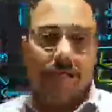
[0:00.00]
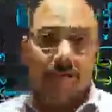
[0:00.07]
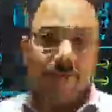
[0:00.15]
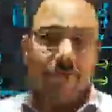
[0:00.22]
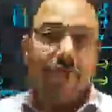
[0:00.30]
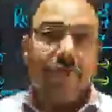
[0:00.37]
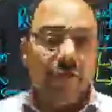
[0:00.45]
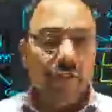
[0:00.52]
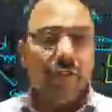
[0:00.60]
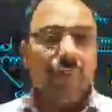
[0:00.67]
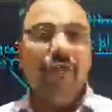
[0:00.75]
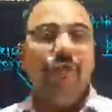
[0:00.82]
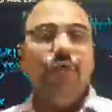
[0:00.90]
that
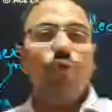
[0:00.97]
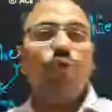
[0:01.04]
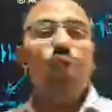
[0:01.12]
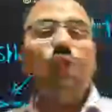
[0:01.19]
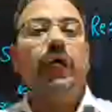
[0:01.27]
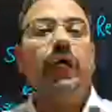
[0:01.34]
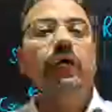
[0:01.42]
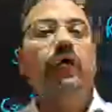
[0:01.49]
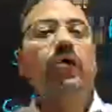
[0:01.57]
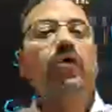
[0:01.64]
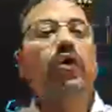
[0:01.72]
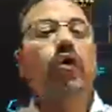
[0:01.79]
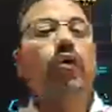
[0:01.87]
is fake image or we
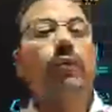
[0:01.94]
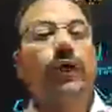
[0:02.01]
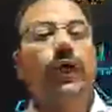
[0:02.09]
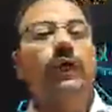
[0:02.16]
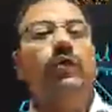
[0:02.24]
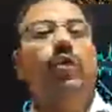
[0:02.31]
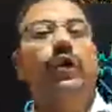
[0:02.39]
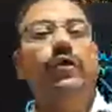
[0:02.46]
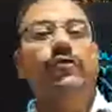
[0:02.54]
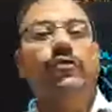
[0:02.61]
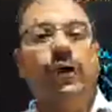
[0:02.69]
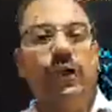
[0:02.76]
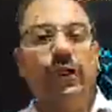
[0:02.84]
cannot obtain
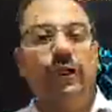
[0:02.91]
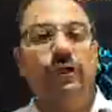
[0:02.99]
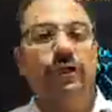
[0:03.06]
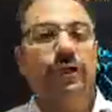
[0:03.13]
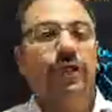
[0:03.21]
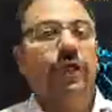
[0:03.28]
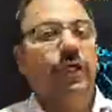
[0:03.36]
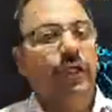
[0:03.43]
on a screen.